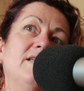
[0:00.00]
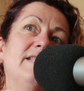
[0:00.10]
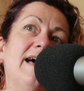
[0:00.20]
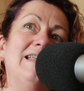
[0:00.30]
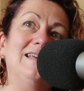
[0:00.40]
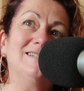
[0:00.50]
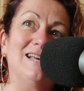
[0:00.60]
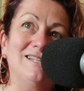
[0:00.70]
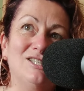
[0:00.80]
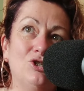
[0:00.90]
then that is
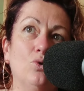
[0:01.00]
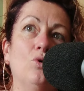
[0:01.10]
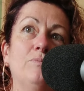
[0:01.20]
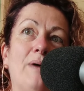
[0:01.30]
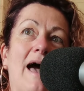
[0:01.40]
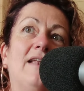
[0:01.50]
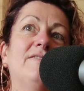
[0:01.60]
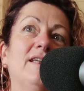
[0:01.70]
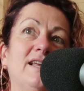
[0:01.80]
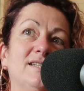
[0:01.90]
a stored
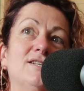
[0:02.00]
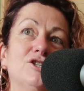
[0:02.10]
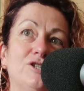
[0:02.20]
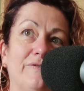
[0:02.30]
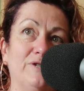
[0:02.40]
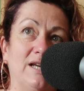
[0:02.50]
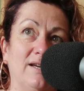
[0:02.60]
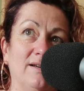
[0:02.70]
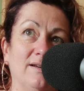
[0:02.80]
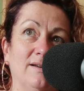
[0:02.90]
pattern that isn't shifting.